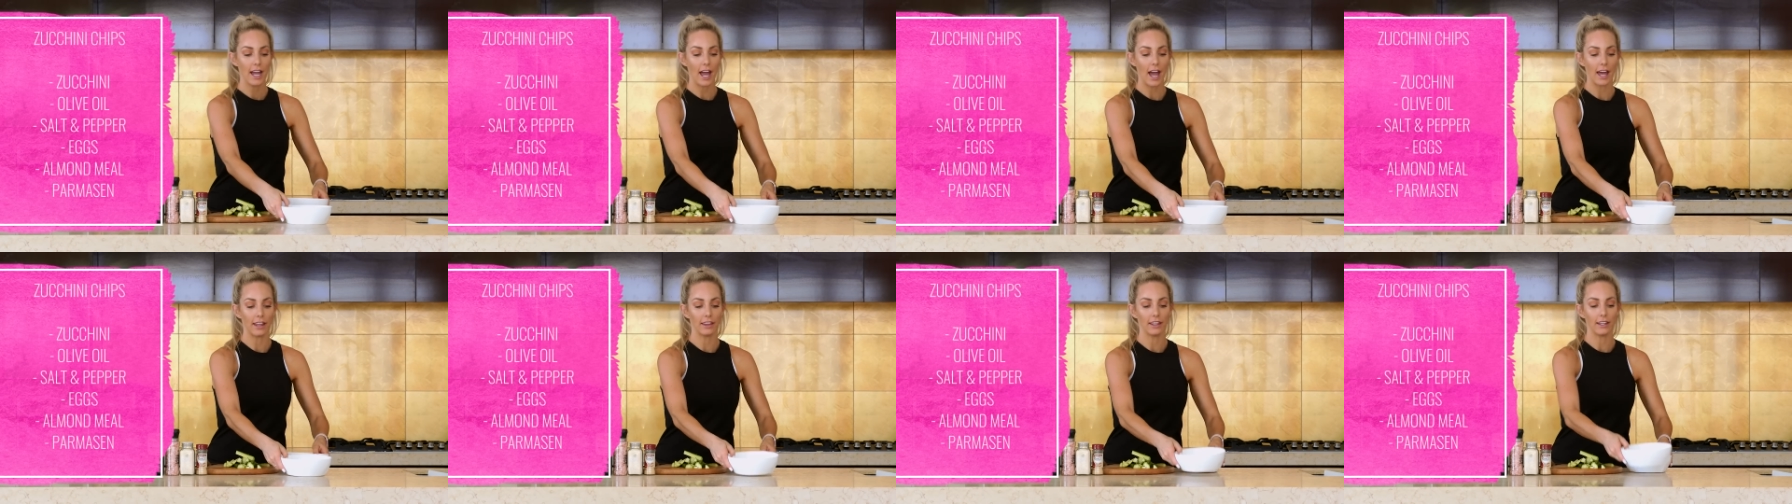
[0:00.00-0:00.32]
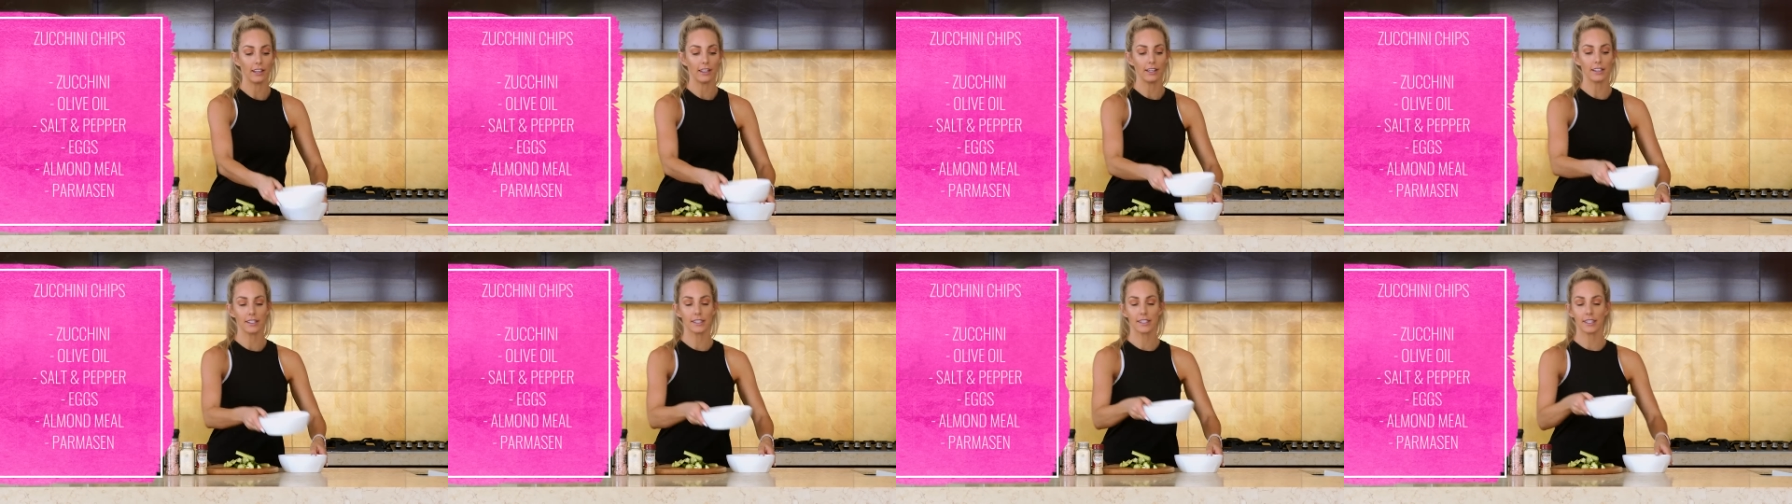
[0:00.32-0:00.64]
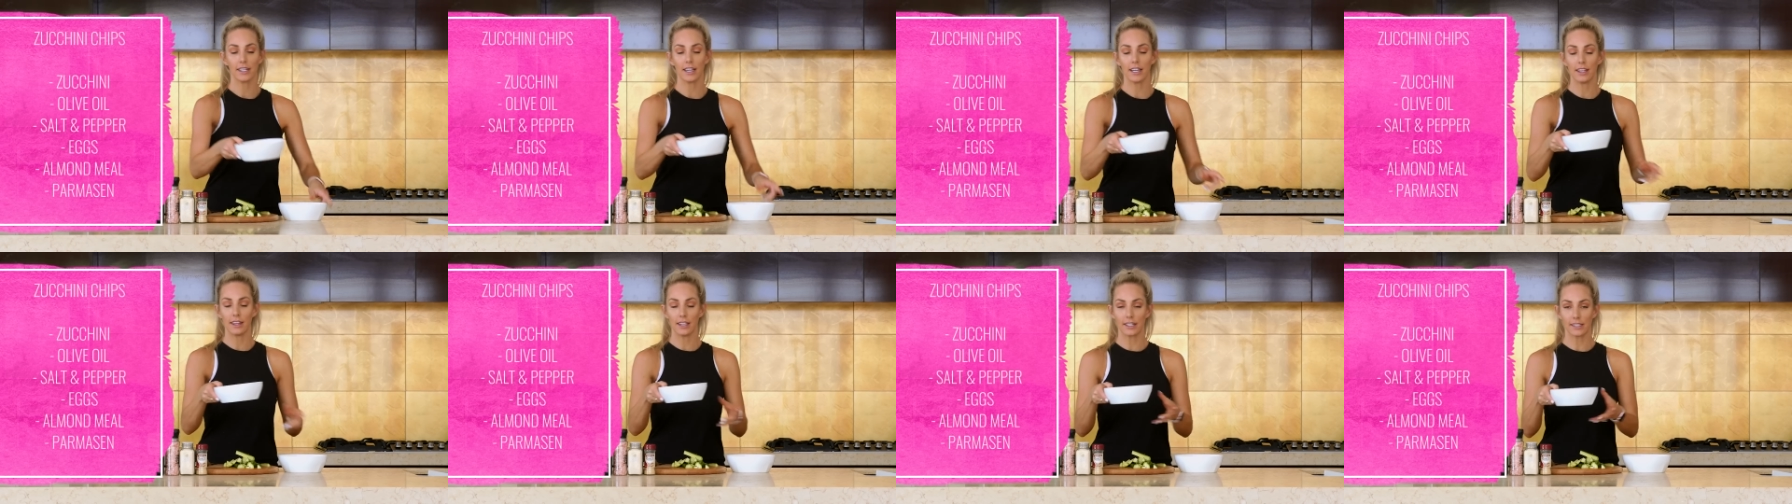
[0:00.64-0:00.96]
And then
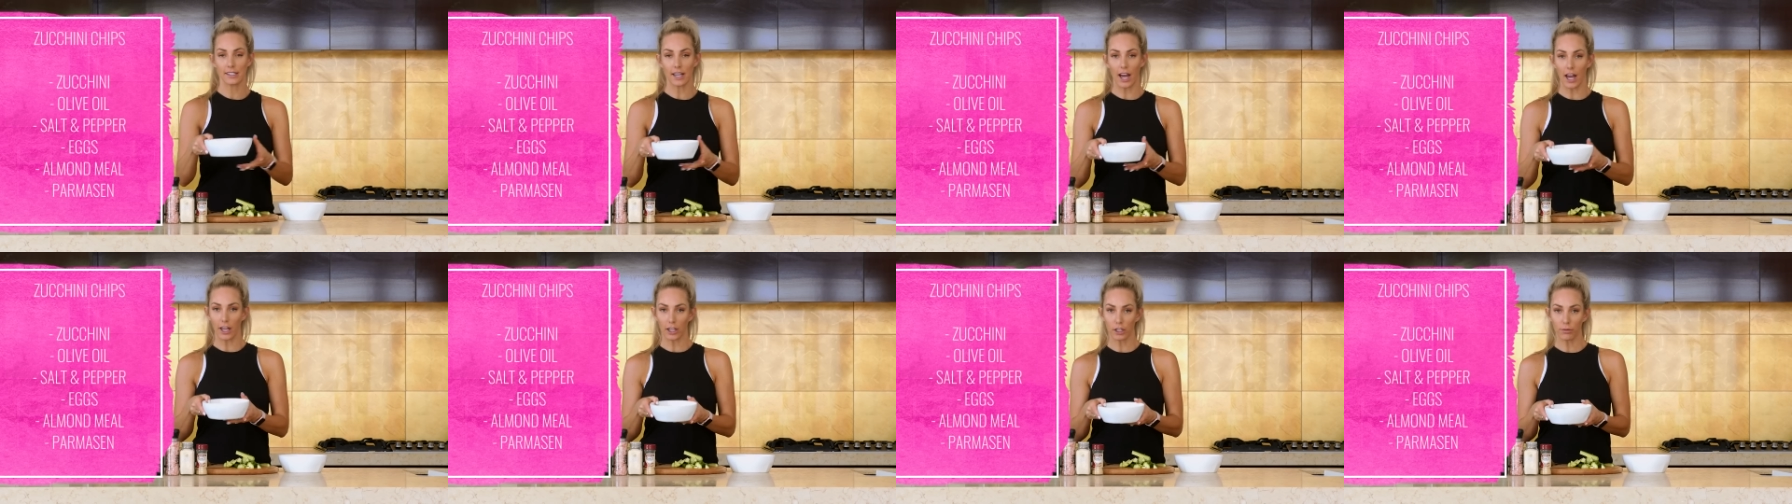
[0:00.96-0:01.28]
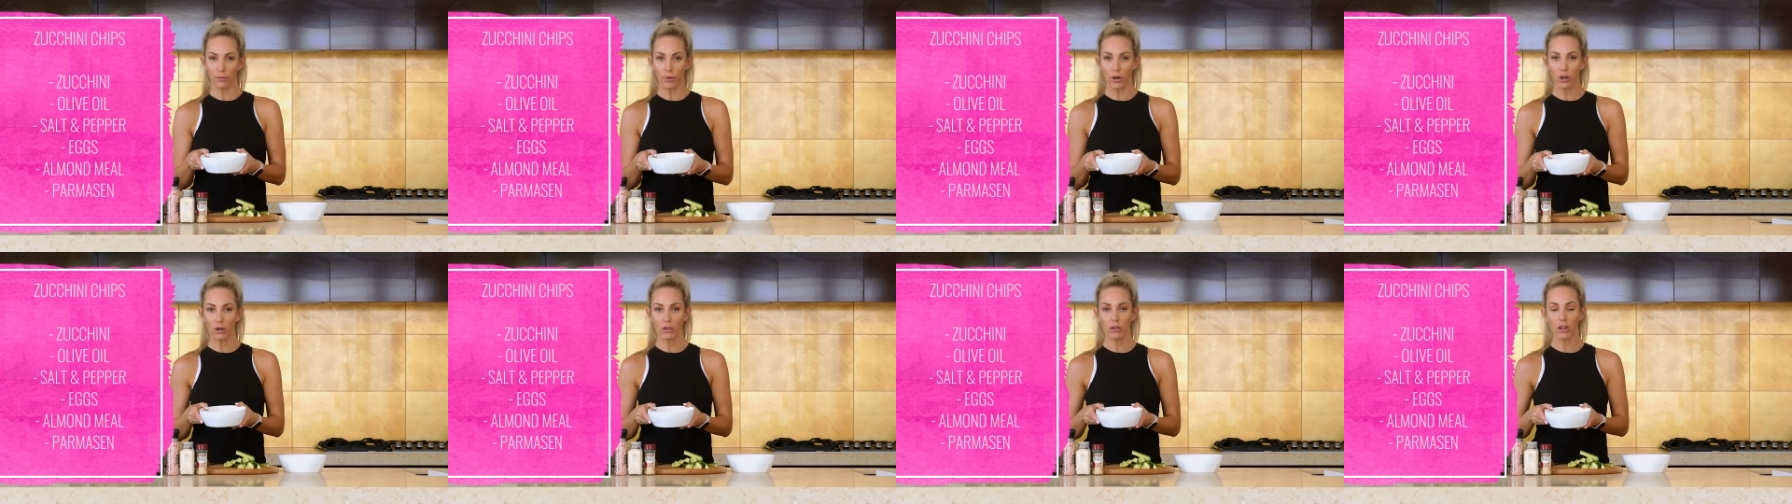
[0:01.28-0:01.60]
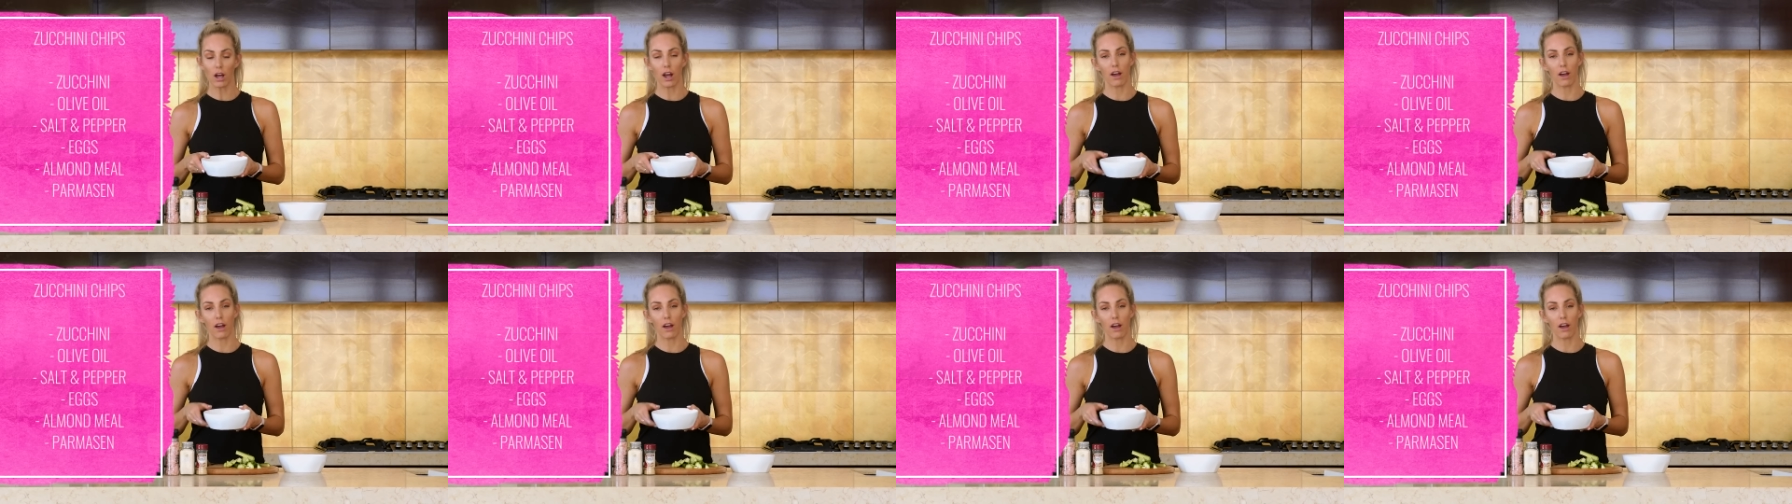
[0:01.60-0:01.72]
in this other bowl,